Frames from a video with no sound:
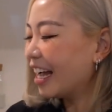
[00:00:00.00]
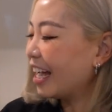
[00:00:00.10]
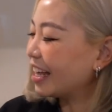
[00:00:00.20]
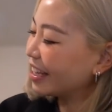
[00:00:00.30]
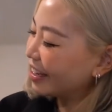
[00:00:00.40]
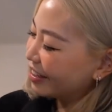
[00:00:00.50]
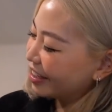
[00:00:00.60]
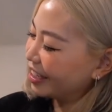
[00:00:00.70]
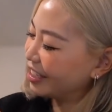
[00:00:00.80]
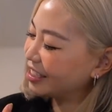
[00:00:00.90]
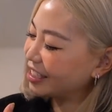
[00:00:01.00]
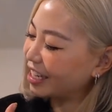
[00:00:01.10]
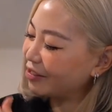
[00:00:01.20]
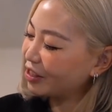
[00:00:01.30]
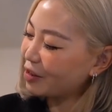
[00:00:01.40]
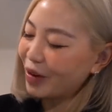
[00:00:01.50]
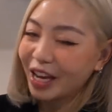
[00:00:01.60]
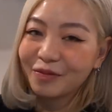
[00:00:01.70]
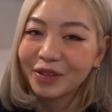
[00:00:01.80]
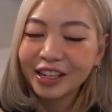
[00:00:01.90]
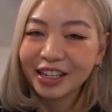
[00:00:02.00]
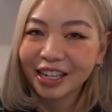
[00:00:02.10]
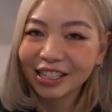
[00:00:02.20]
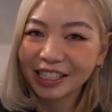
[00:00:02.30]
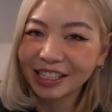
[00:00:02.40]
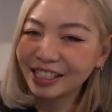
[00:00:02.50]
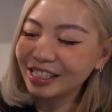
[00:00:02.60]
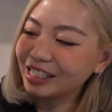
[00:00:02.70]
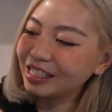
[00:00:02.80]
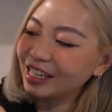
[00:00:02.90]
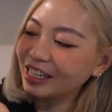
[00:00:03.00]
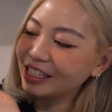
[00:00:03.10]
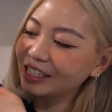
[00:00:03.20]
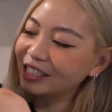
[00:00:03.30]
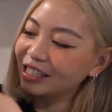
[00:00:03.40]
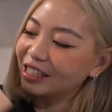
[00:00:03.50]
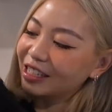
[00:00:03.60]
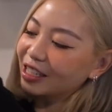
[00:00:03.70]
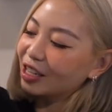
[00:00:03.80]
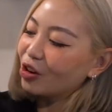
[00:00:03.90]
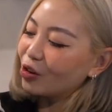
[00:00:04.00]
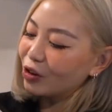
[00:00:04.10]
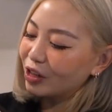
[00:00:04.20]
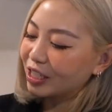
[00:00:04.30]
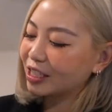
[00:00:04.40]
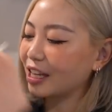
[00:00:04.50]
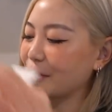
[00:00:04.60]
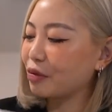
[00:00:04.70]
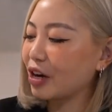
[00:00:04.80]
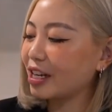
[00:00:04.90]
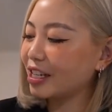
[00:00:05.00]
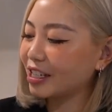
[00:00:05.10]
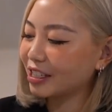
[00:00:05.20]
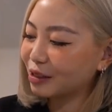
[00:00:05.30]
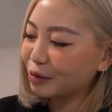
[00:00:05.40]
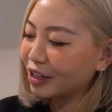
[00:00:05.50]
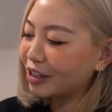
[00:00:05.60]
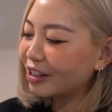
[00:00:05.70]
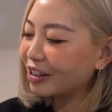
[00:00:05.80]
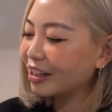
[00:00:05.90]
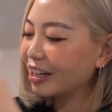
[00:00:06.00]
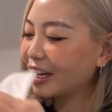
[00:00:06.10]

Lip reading: And then on the inside with the paper, you guys can see there is the KAWS like branding as well.